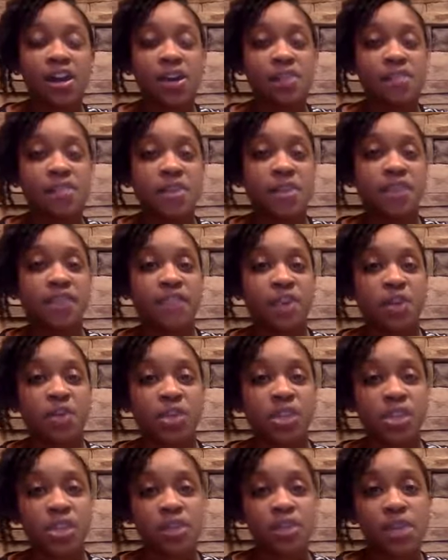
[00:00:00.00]

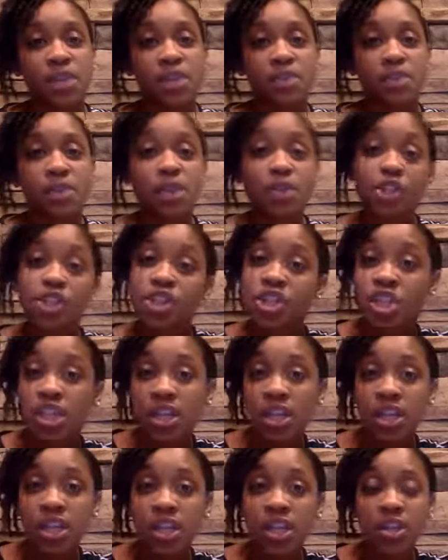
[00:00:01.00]
invokes some
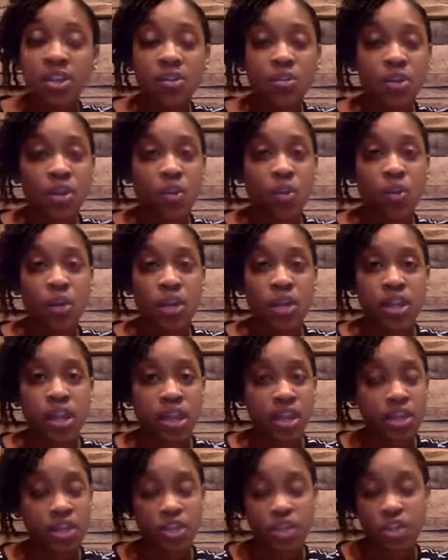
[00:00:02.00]
emotion or one
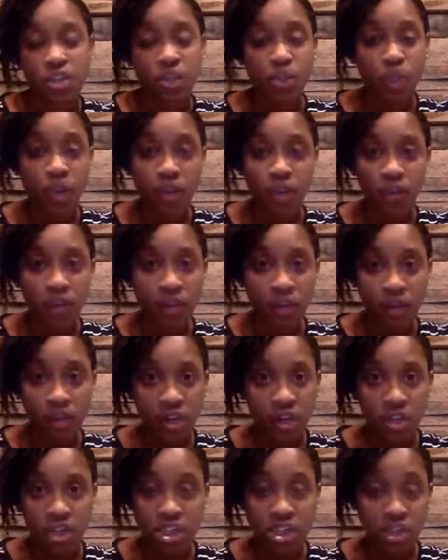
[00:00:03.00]
that is just perfect for
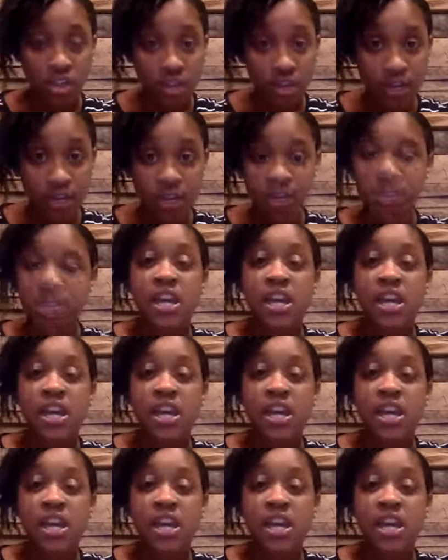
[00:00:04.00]
your script.